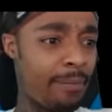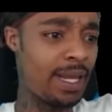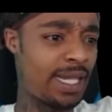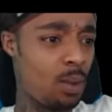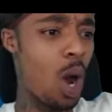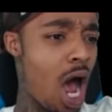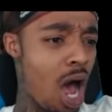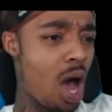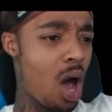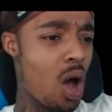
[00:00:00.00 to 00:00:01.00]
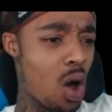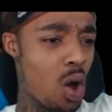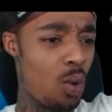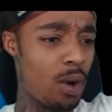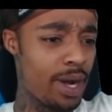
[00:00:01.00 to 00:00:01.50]
Listen,
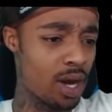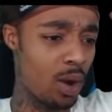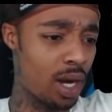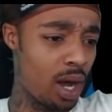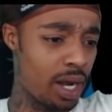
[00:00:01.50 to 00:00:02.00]
Whoa! What are we going on